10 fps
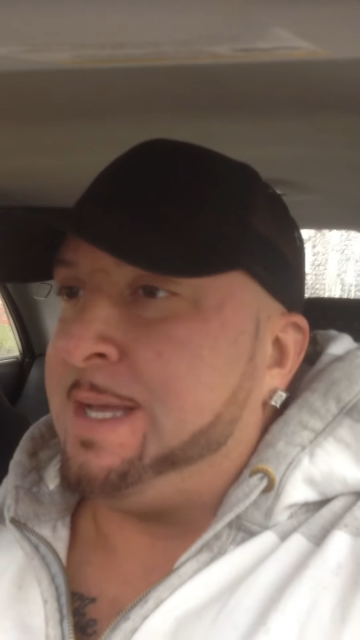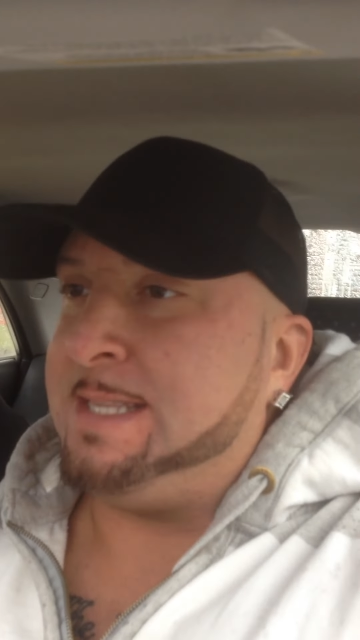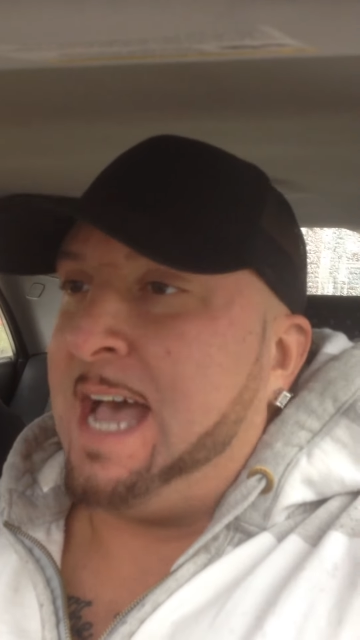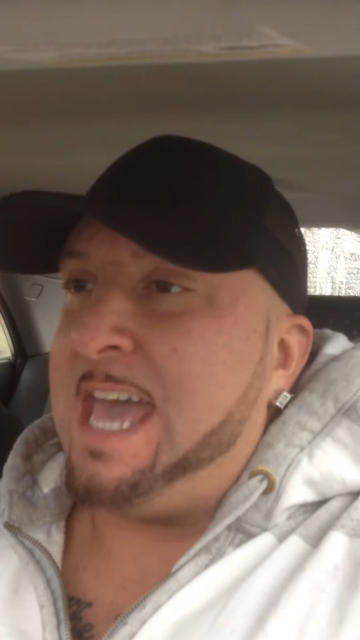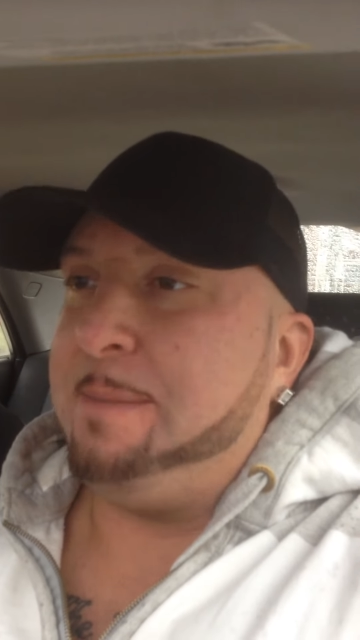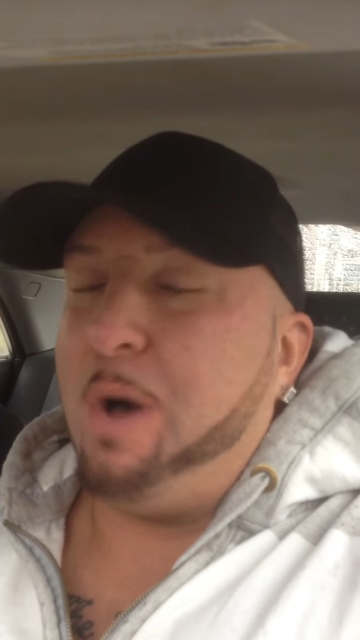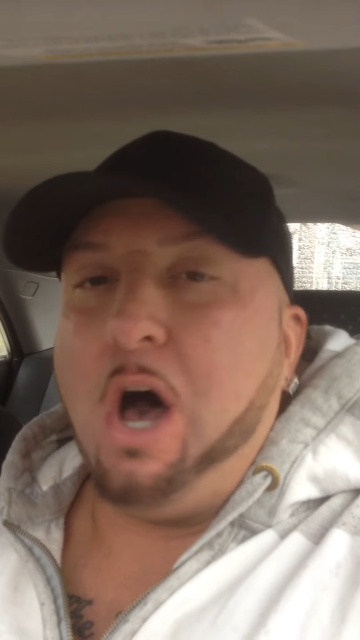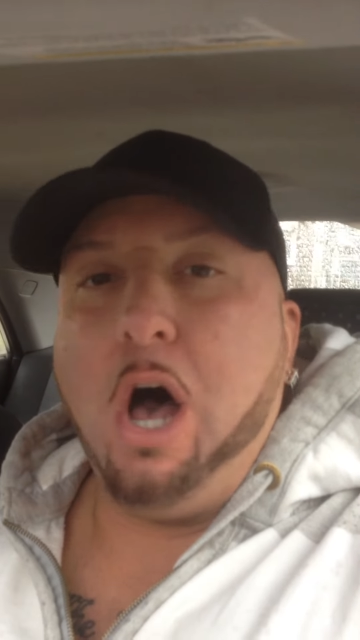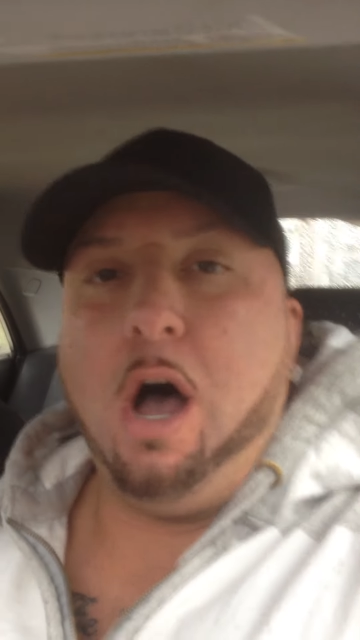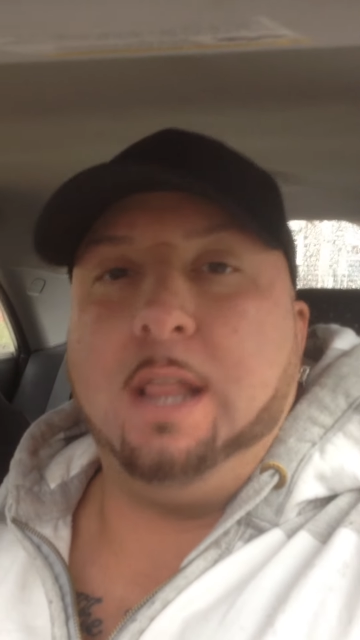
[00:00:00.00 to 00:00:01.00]

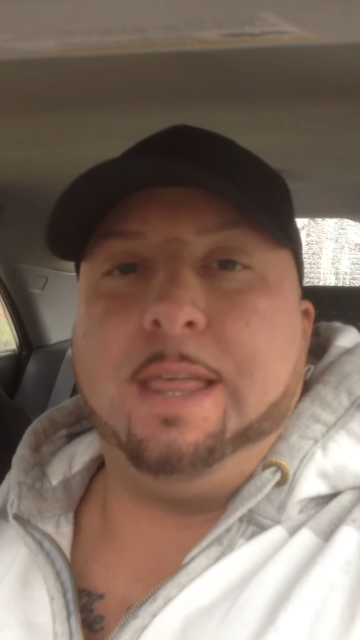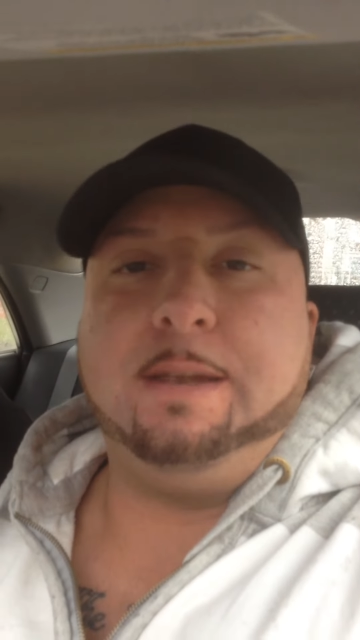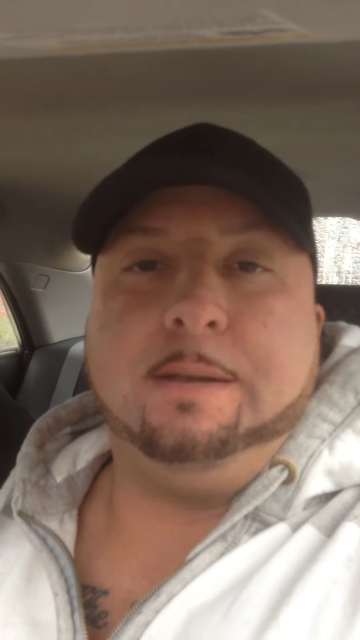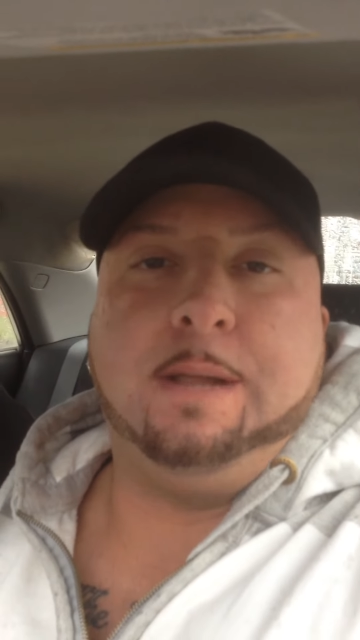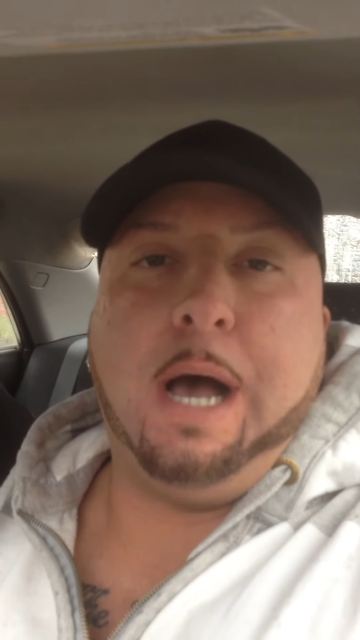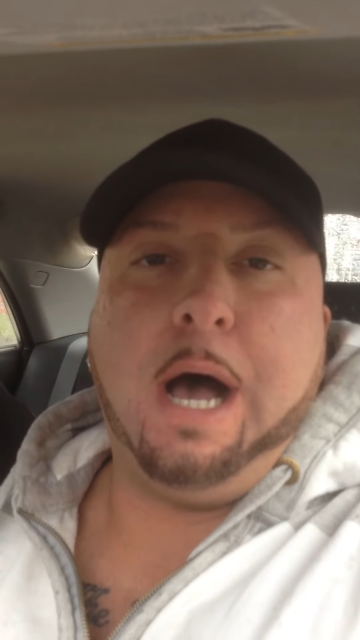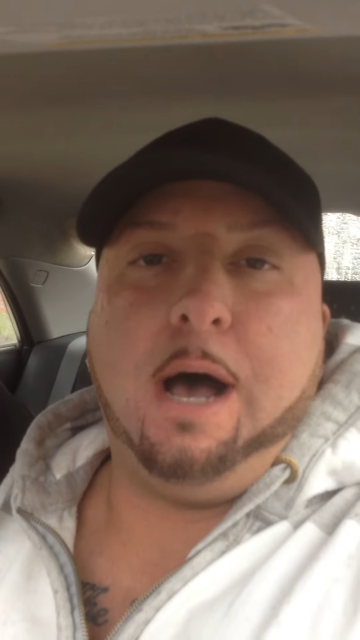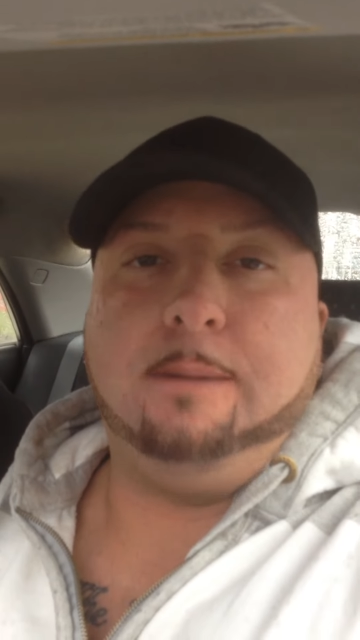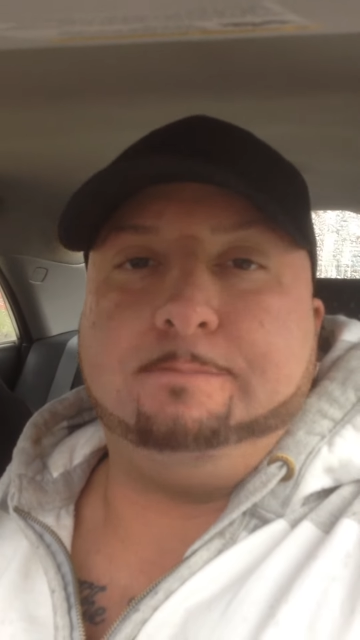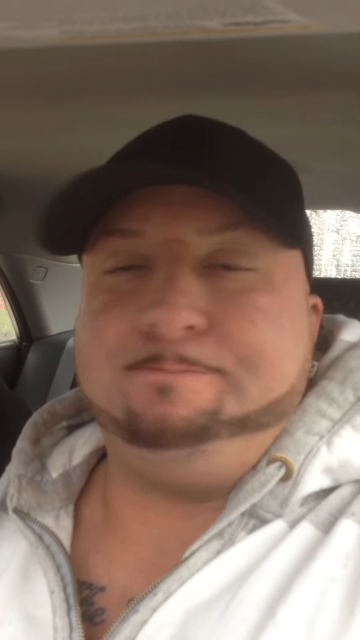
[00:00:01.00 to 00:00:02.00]
Dianabol and
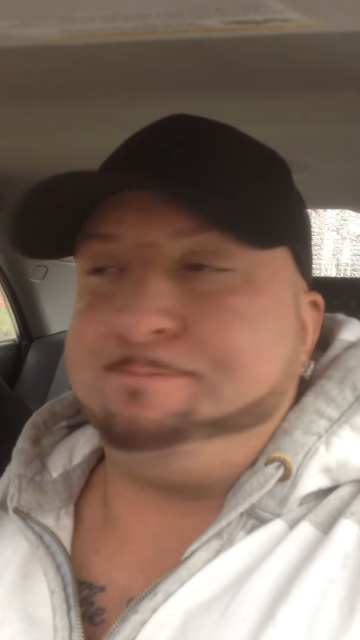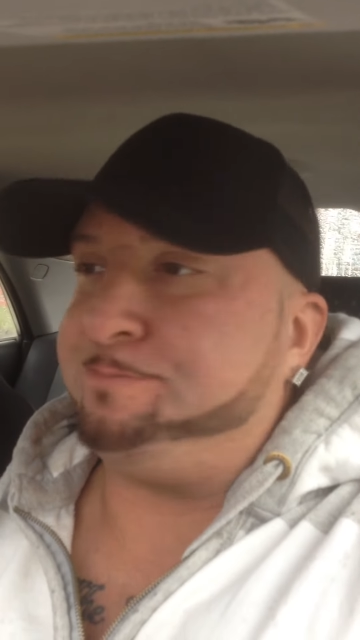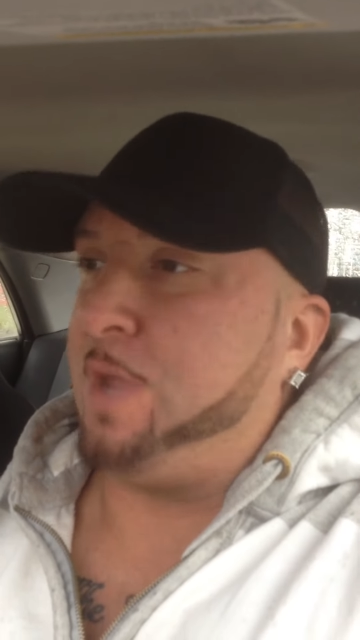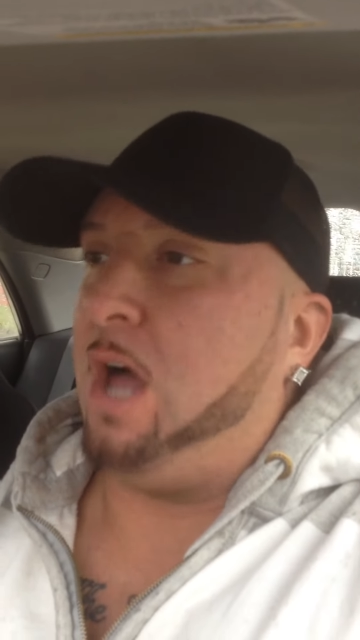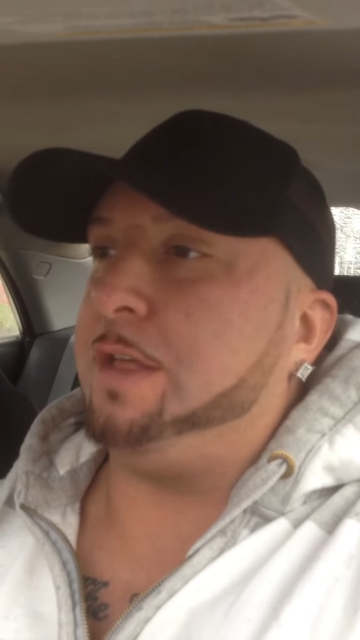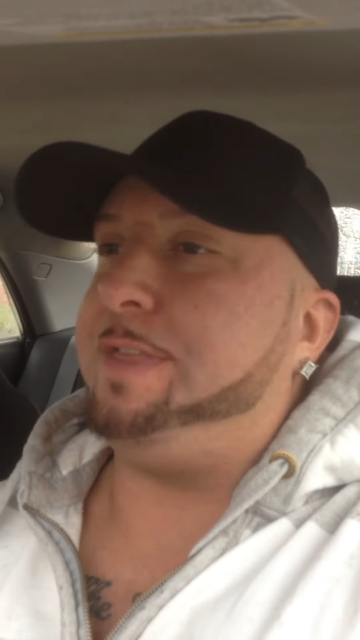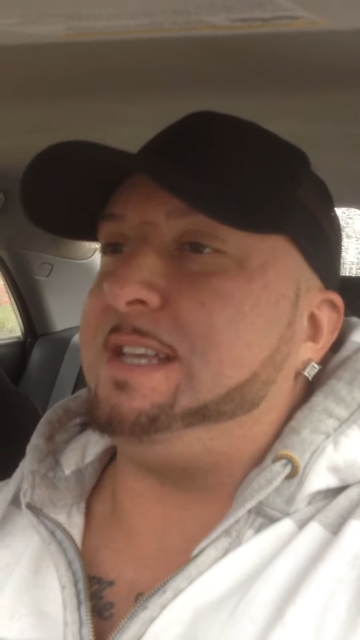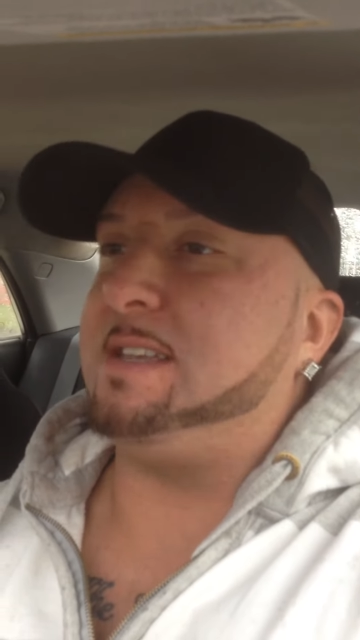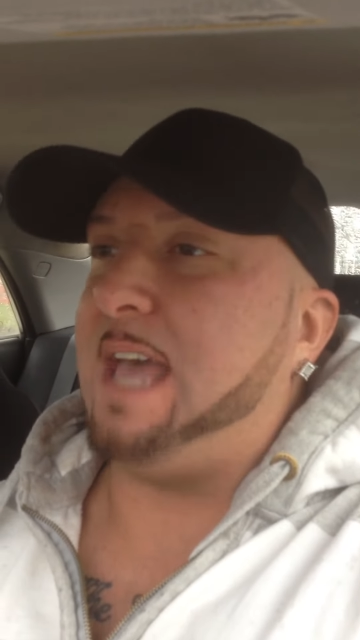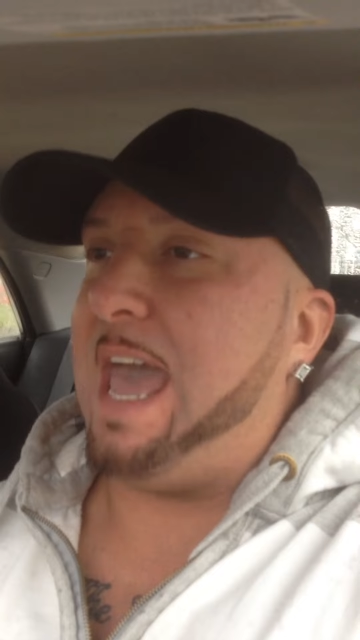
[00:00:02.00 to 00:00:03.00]
um, other
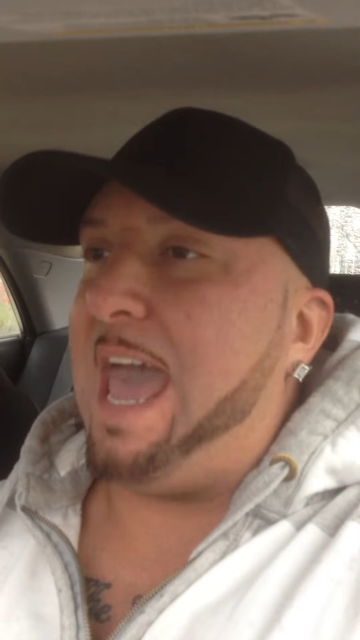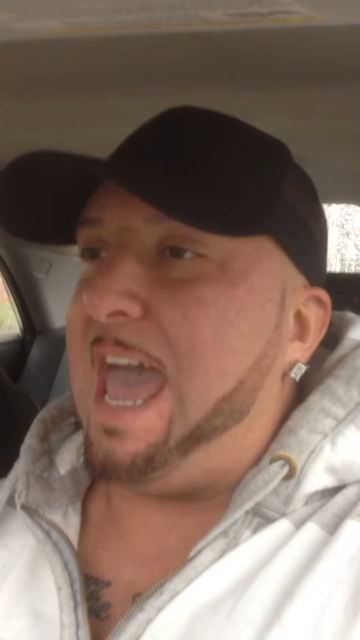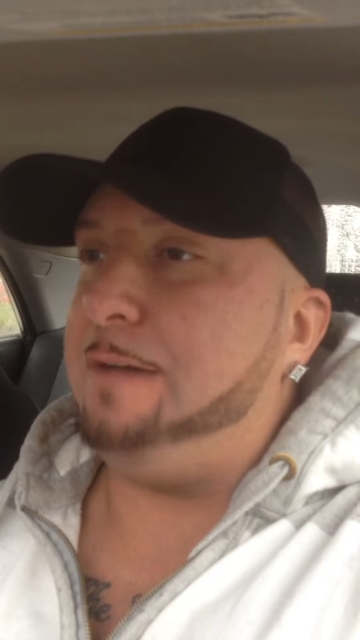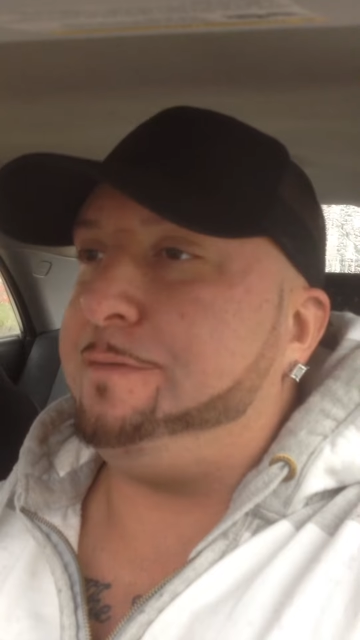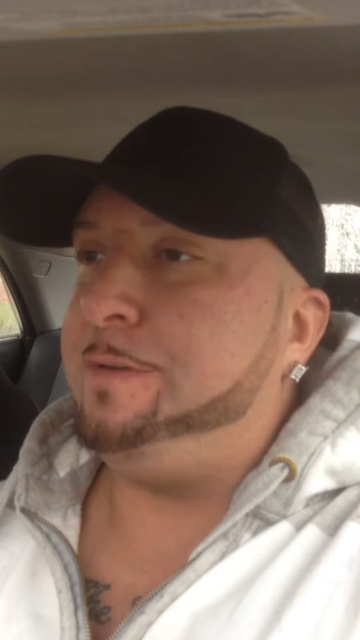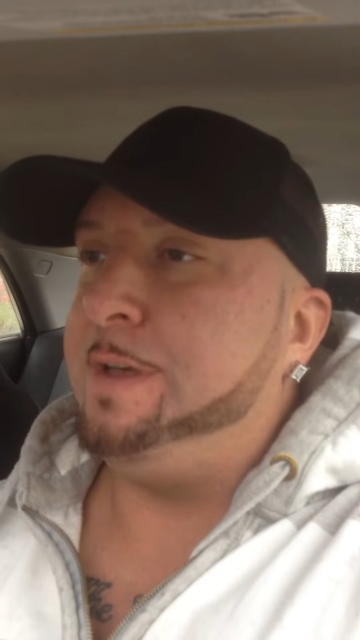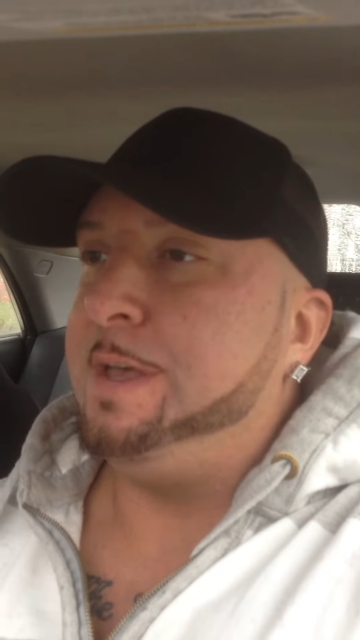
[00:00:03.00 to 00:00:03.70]
things that they have,